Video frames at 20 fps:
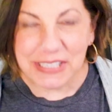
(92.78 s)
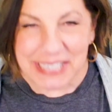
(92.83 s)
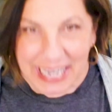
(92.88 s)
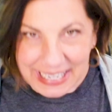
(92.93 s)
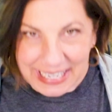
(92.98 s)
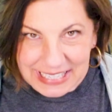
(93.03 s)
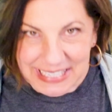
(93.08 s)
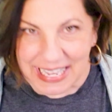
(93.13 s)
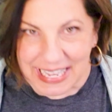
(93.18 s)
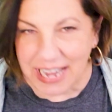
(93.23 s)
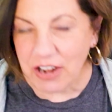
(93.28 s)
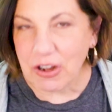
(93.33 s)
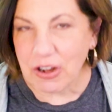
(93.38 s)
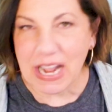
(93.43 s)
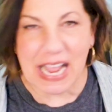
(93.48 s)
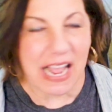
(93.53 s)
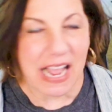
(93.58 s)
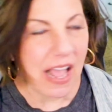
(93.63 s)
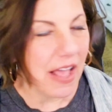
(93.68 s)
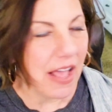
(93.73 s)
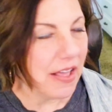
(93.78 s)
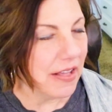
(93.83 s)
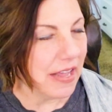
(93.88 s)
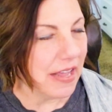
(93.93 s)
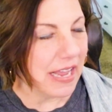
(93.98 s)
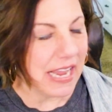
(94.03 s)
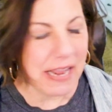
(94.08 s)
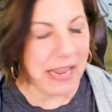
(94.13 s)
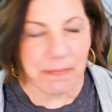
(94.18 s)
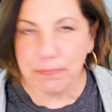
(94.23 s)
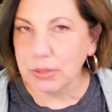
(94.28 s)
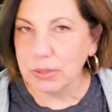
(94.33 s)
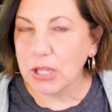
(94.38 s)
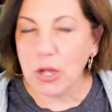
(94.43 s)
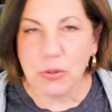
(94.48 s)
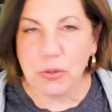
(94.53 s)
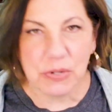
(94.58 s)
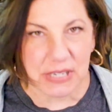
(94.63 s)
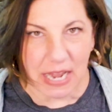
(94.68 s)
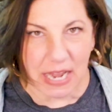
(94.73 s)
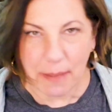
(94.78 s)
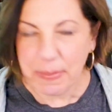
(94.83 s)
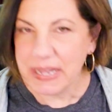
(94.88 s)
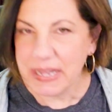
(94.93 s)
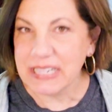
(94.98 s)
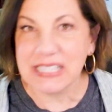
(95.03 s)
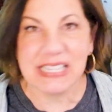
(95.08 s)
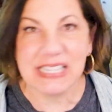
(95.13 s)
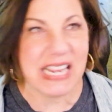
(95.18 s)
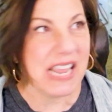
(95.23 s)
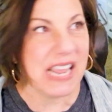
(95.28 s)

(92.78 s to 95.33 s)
second Saturday, it blows up. It's